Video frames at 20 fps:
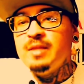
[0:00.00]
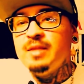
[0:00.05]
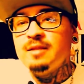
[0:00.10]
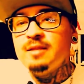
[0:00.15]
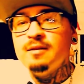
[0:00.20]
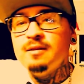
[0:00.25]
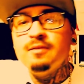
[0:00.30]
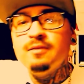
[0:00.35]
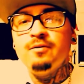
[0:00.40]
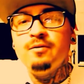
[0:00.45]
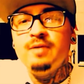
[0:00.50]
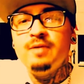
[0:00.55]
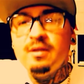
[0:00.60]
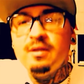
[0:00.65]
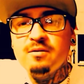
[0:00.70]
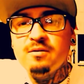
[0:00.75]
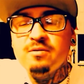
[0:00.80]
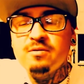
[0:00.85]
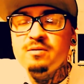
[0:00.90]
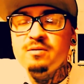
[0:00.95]
they think they're
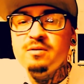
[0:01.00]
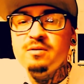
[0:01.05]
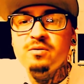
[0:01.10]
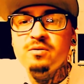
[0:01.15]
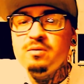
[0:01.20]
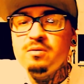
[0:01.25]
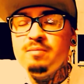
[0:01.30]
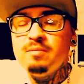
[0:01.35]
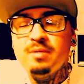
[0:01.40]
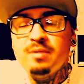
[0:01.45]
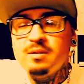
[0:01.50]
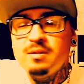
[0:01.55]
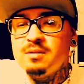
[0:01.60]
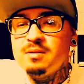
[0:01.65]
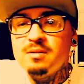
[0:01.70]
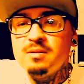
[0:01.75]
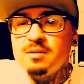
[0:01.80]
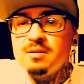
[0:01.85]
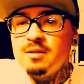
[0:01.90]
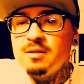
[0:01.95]
gangsters in the street, but
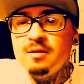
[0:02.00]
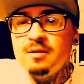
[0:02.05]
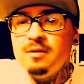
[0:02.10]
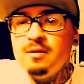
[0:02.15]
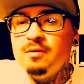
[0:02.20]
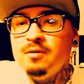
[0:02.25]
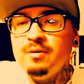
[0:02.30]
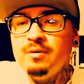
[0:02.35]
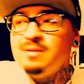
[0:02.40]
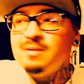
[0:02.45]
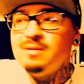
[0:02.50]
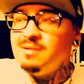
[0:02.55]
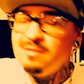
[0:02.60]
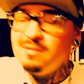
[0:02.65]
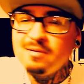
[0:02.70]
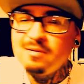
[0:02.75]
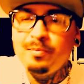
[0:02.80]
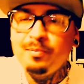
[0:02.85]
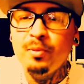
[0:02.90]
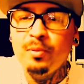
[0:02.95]
it's, it's
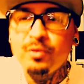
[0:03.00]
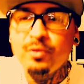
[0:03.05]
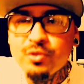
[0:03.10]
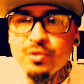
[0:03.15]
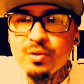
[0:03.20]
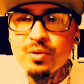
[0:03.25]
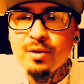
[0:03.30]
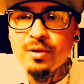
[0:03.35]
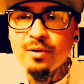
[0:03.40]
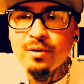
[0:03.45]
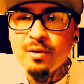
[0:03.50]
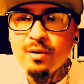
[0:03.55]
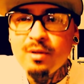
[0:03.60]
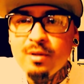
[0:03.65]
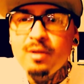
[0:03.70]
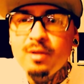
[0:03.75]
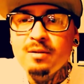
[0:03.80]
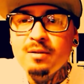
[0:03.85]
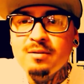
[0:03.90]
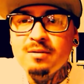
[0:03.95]
easy to pull a trigger.
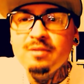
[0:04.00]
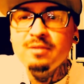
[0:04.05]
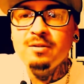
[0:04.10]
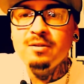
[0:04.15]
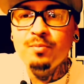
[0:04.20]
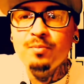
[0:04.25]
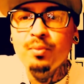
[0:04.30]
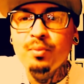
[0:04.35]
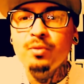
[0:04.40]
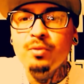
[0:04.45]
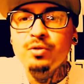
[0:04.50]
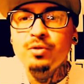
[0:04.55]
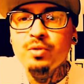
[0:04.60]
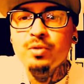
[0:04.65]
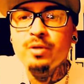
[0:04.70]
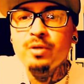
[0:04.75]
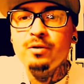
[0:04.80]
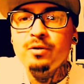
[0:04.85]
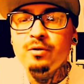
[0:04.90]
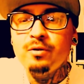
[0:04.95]
It's easy to pull a
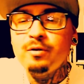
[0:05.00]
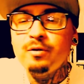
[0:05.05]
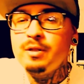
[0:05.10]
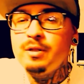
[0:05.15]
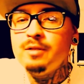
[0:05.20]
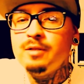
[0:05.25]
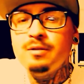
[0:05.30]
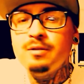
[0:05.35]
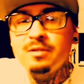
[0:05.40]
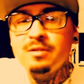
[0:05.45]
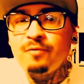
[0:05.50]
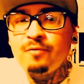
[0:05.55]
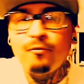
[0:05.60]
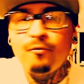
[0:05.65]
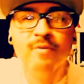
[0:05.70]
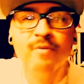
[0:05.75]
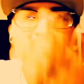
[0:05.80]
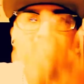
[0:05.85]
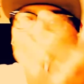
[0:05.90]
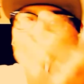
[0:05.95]
trigger, and then
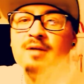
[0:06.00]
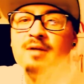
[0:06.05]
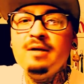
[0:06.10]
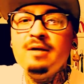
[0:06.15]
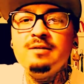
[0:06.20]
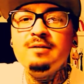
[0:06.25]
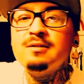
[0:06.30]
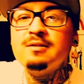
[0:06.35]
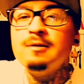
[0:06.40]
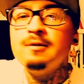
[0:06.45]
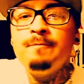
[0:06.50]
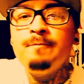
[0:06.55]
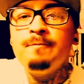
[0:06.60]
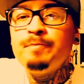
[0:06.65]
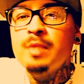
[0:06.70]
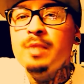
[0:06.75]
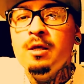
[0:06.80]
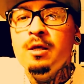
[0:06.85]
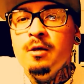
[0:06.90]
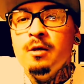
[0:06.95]
for these guys to
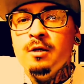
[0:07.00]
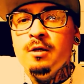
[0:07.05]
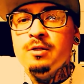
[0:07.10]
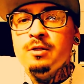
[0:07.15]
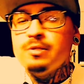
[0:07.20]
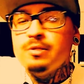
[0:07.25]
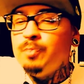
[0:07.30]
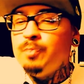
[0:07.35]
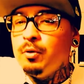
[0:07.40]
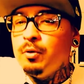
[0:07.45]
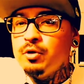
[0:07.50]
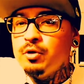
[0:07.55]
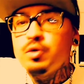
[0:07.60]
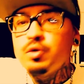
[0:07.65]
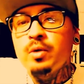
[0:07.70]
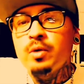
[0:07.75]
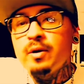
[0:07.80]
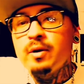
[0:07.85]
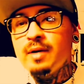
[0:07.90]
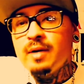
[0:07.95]
just pull a
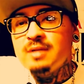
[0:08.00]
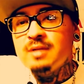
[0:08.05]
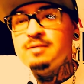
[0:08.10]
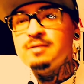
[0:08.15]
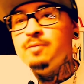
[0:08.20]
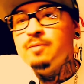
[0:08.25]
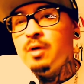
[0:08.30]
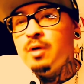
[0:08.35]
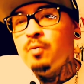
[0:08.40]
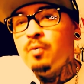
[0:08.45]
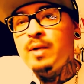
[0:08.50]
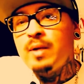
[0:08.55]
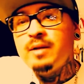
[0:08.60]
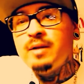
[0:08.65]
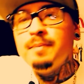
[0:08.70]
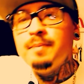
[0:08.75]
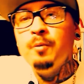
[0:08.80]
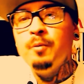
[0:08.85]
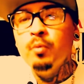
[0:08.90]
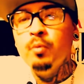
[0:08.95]
trigger at a
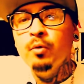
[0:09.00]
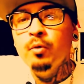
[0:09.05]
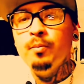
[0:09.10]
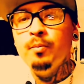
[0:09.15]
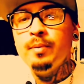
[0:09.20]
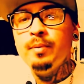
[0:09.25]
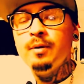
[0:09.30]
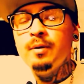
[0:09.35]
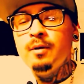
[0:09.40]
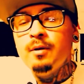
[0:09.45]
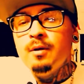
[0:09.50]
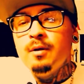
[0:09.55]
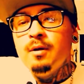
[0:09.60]
random group,